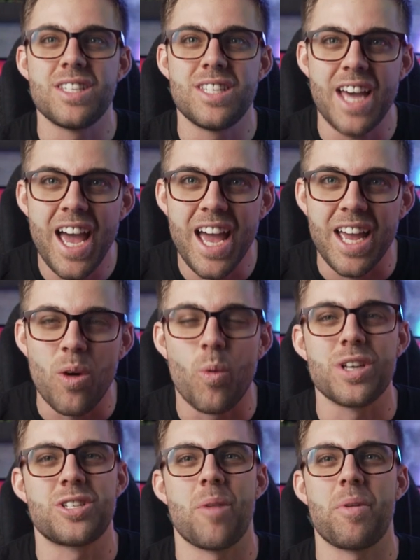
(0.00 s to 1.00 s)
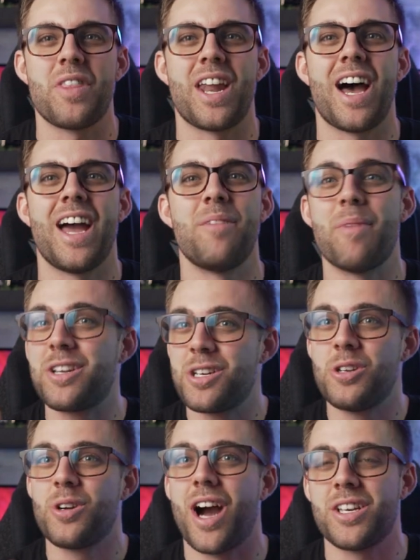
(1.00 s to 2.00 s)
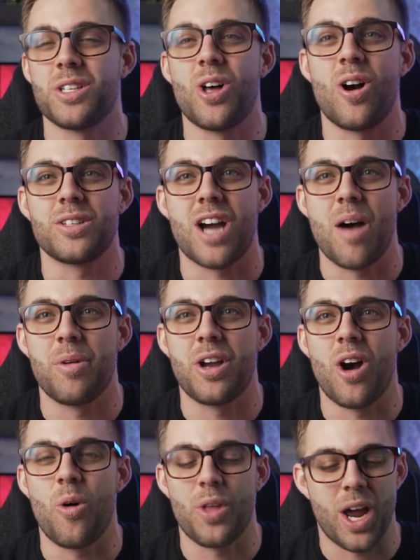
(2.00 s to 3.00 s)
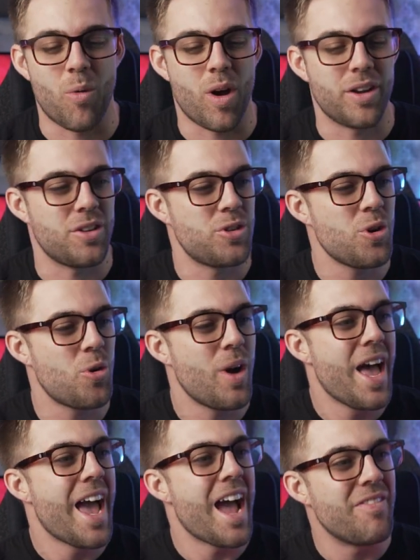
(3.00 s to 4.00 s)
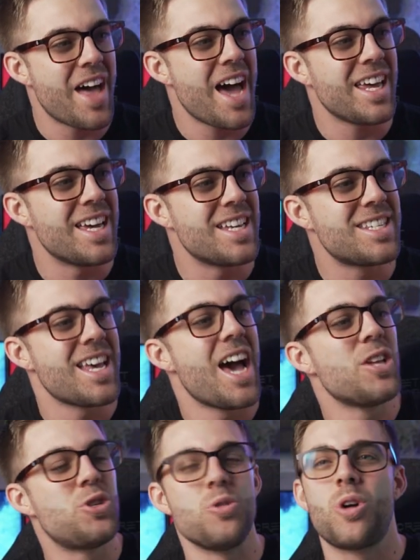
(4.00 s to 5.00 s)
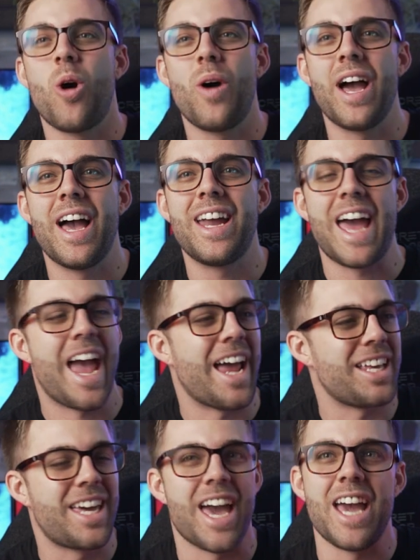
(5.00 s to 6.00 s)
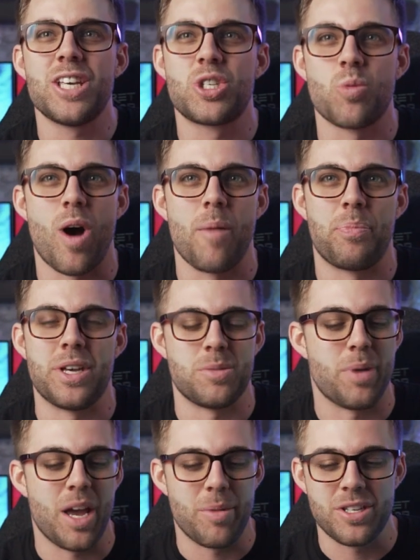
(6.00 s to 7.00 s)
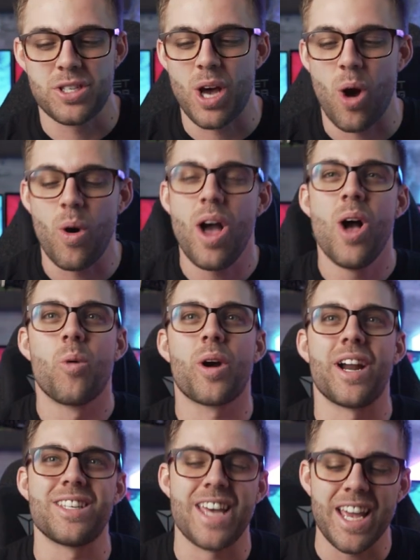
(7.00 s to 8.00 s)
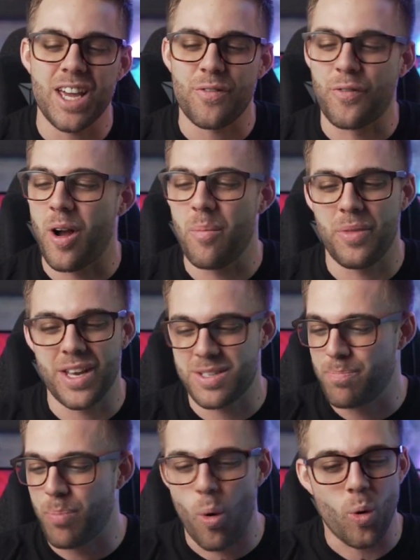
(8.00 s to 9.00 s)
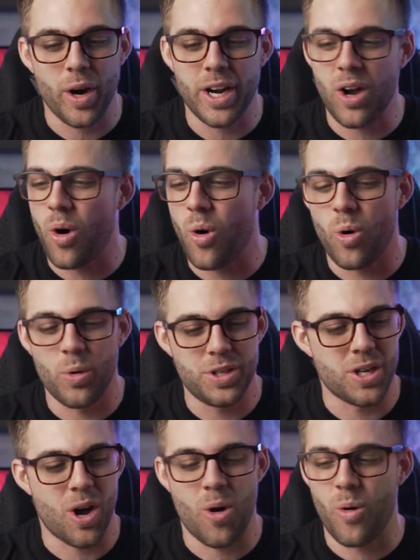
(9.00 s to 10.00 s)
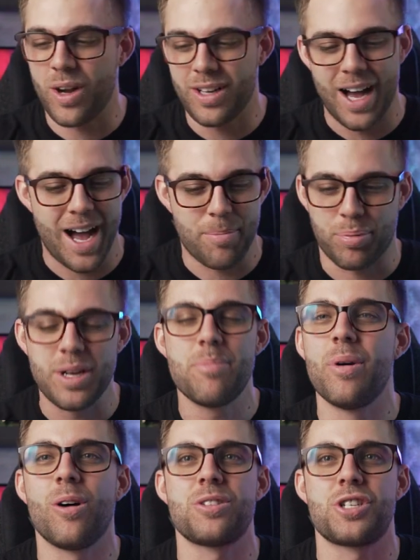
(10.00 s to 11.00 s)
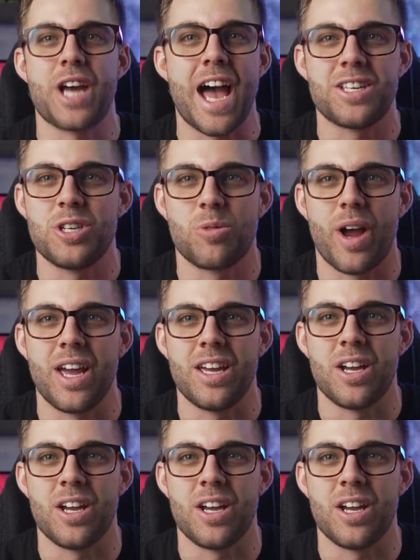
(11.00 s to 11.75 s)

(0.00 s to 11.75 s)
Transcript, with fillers: today was something that I mentioned to you guys a long time ago that I wanted to do, and that is to go ahead and case swap this baby. So we're gonna take it from this boring old, you know, uh, pre-built chassis right